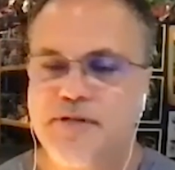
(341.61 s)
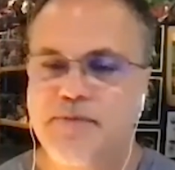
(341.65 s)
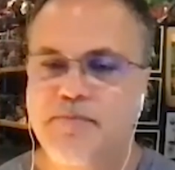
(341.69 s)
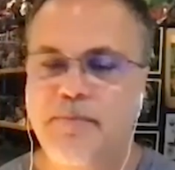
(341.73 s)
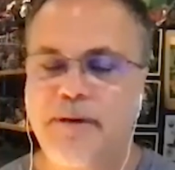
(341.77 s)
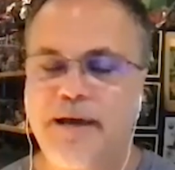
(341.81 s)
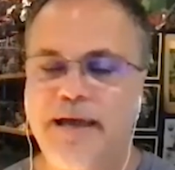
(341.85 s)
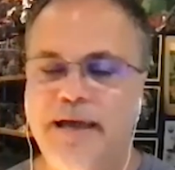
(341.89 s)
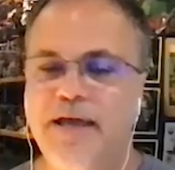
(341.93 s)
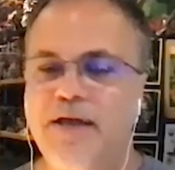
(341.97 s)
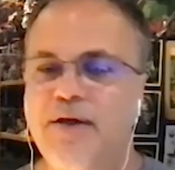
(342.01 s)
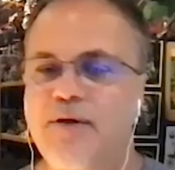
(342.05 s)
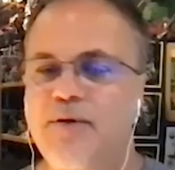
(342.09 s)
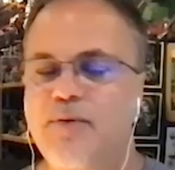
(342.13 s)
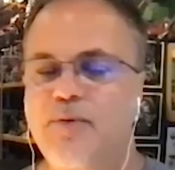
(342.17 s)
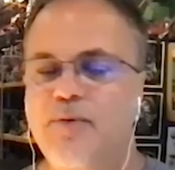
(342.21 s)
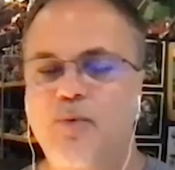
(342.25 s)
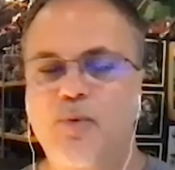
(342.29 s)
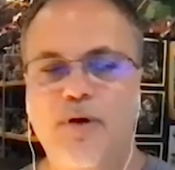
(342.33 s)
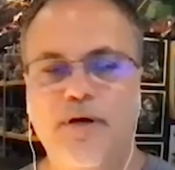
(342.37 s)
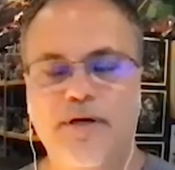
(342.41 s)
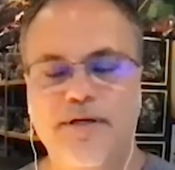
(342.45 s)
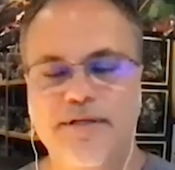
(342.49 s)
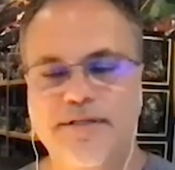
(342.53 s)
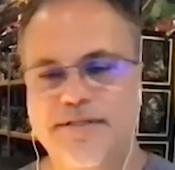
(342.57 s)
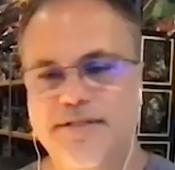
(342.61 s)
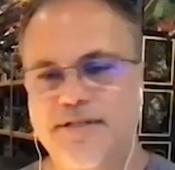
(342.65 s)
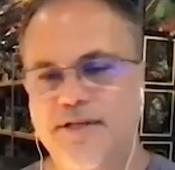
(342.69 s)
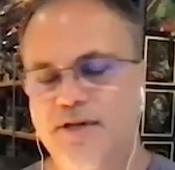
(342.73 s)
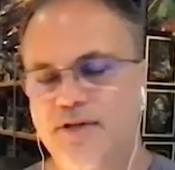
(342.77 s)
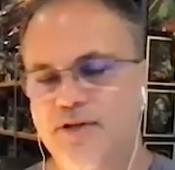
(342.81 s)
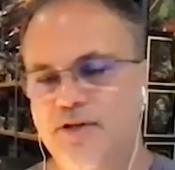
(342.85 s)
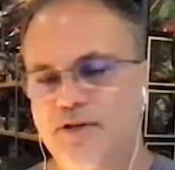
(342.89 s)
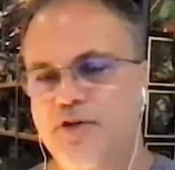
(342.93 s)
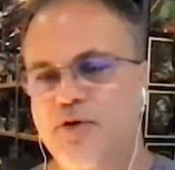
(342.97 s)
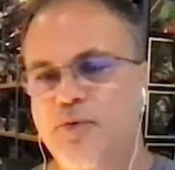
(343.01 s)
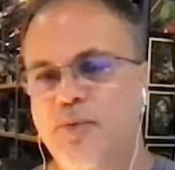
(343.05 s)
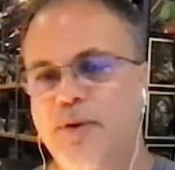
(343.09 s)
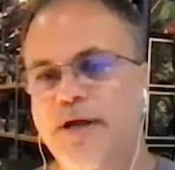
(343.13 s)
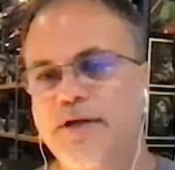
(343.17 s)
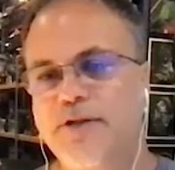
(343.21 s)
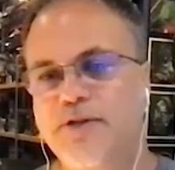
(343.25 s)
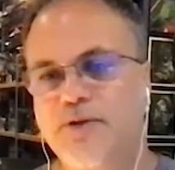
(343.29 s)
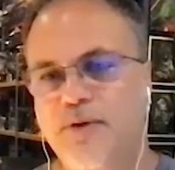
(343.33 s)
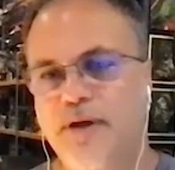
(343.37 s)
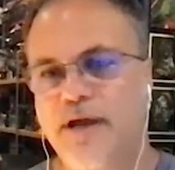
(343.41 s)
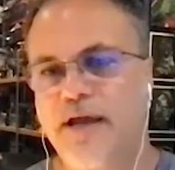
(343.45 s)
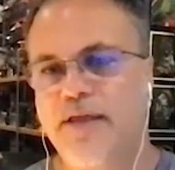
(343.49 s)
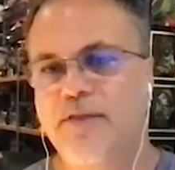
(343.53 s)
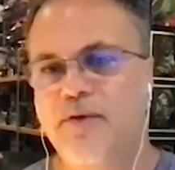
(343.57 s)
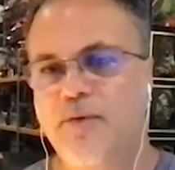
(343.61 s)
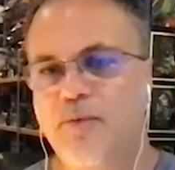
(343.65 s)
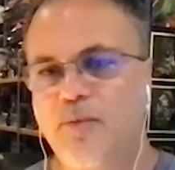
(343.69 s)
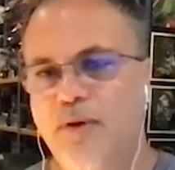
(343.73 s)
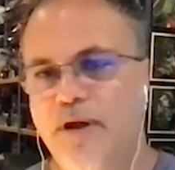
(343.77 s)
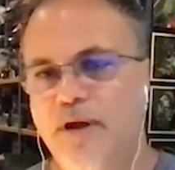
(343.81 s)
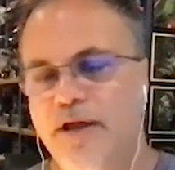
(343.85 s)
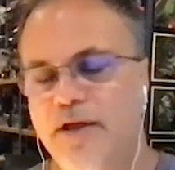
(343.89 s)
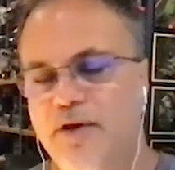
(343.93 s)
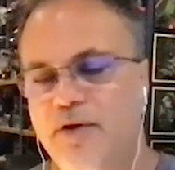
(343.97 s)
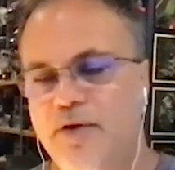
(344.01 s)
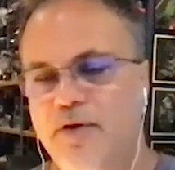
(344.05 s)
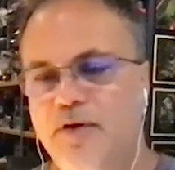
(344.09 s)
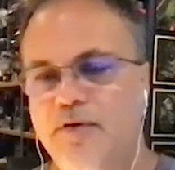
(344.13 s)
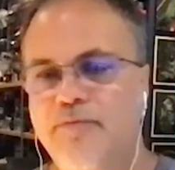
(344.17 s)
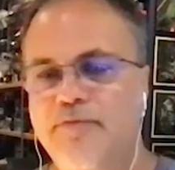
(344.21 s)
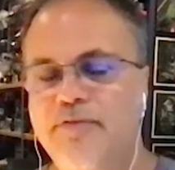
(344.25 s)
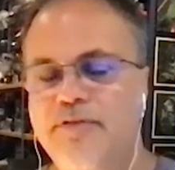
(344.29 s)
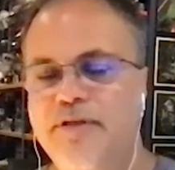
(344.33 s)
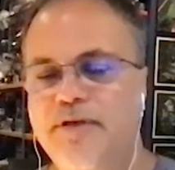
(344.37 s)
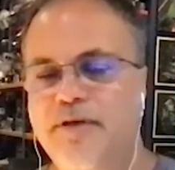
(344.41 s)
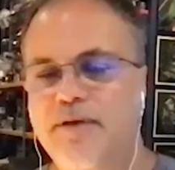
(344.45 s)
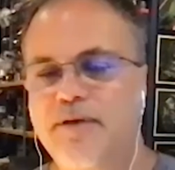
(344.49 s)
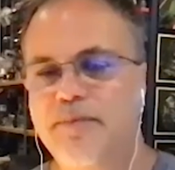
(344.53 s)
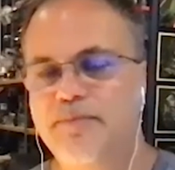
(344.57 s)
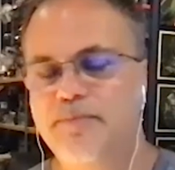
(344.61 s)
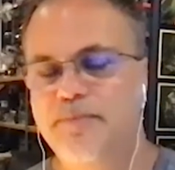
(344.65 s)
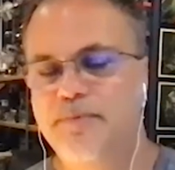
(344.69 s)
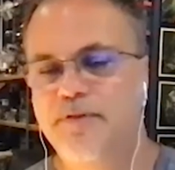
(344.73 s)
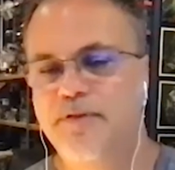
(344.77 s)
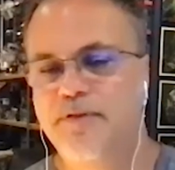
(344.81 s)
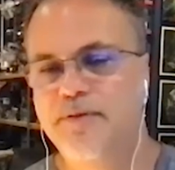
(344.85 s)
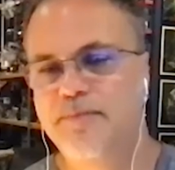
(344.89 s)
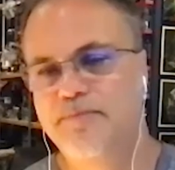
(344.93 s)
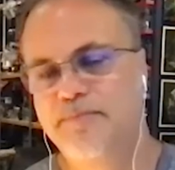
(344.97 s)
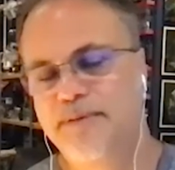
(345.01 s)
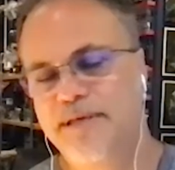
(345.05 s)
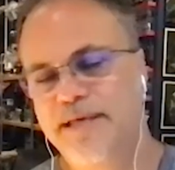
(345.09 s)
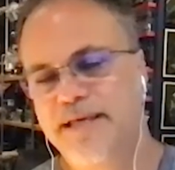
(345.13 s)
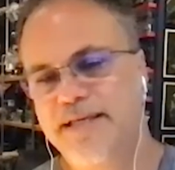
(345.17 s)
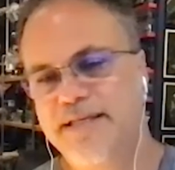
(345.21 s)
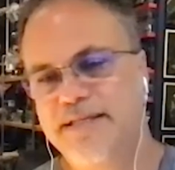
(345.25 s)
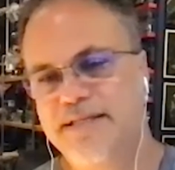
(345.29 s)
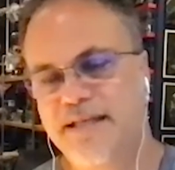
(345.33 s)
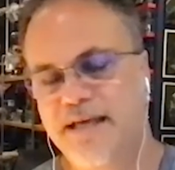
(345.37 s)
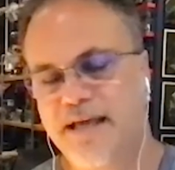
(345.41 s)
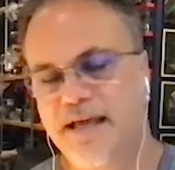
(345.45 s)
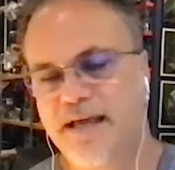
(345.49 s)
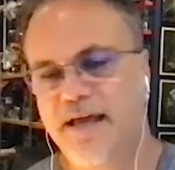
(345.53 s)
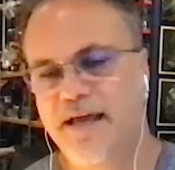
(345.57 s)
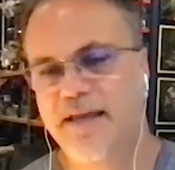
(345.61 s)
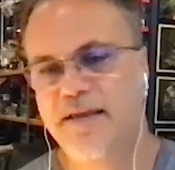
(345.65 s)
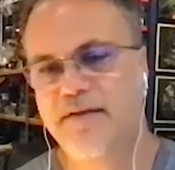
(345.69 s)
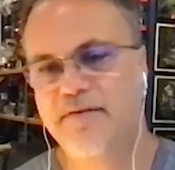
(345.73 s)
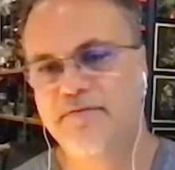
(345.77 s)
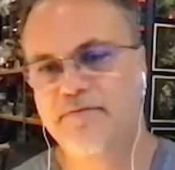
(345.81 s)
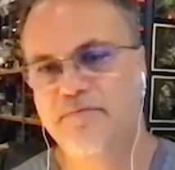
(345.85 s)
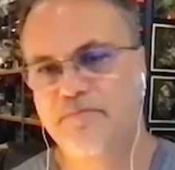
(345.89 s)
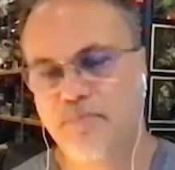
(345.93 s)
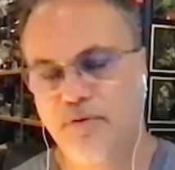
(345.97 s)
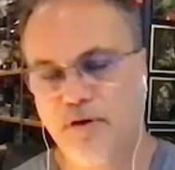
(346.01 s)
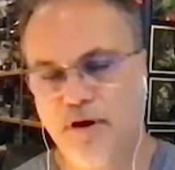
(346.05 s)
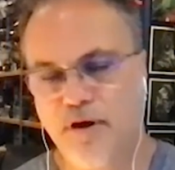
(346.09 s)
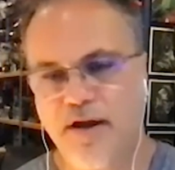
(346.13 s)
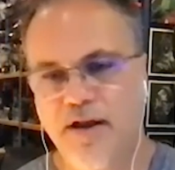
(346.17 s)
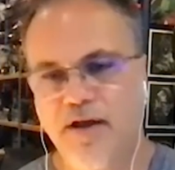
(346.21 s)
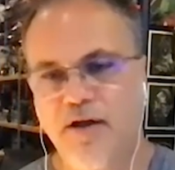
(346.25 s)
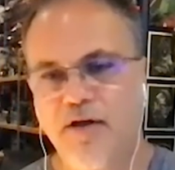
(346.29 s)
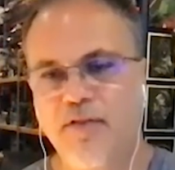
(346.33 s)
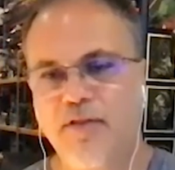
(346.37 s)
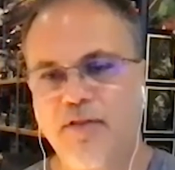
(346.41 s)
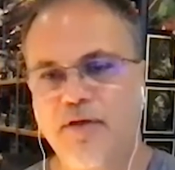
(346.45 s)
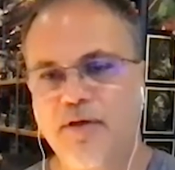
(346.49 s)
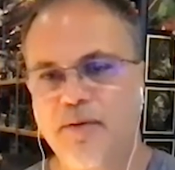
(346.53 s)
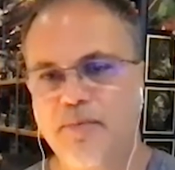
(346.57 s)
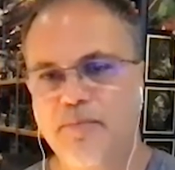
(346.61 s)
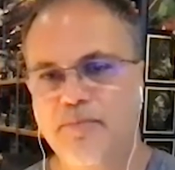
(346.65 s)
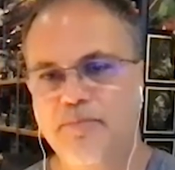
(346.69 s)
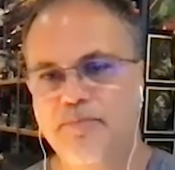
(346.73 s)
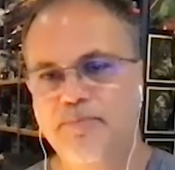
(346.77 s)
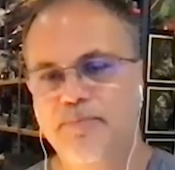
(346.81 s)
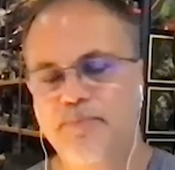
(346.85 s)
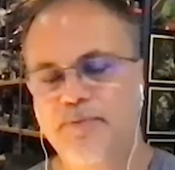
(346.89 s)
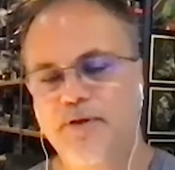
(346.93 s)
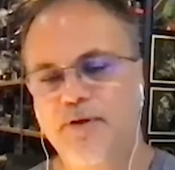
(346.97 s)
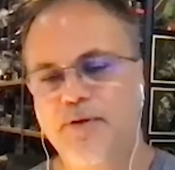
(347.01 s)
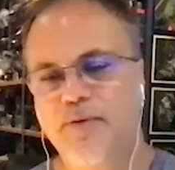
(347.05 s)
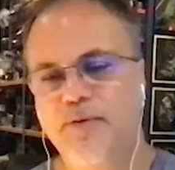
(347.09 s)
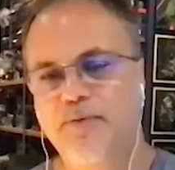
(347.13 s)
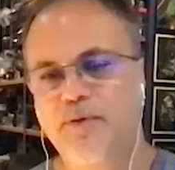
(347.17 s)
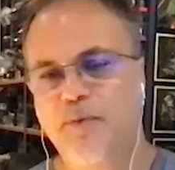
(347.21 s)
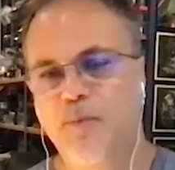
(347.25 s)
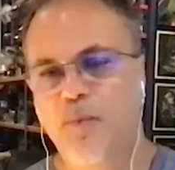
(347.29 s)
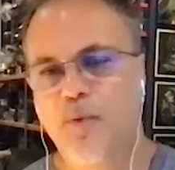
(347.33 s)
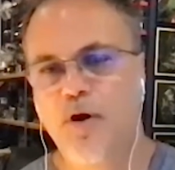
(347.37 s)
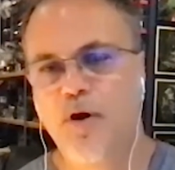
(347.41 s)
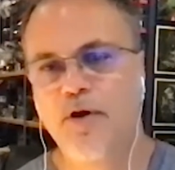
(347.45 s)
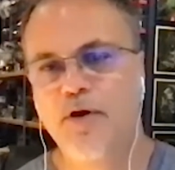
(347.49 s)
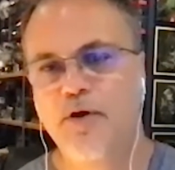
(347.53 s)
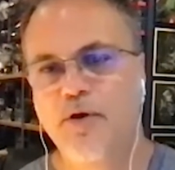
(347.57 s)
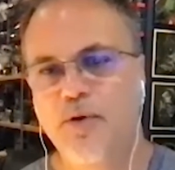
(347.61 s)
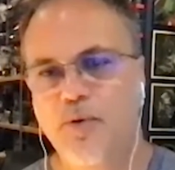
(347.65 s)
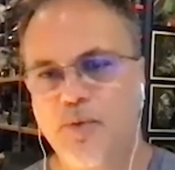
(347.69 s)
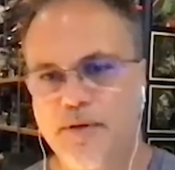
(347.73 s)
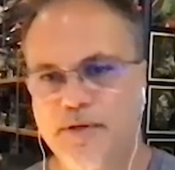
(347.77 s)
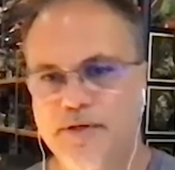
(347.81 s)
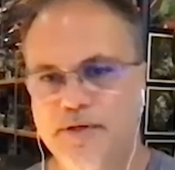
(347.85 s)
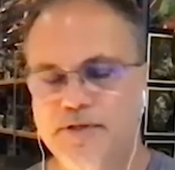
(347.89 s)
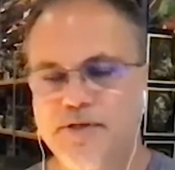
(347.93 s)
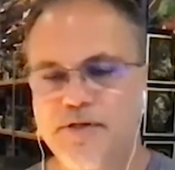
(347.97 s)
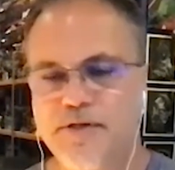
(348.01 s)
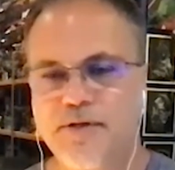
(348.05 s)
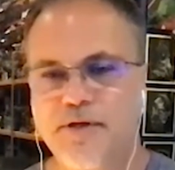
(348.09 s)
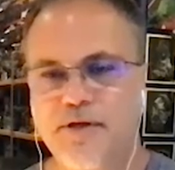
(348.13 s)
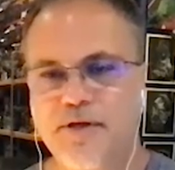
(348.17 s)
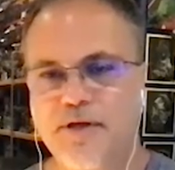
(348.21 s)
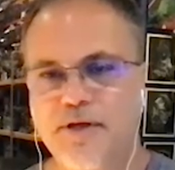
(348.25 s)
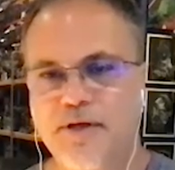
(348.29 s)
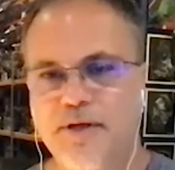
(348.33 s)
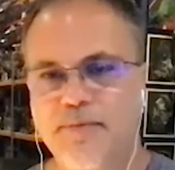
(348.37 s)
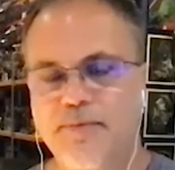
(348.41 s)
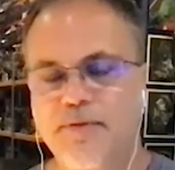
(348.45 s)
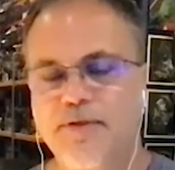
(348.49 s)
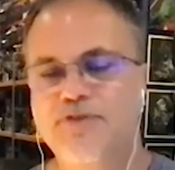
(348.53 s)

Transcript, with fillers: and Mike was you know the director and the writer of the the piece that kind of brought all the you know the wanderer which uh,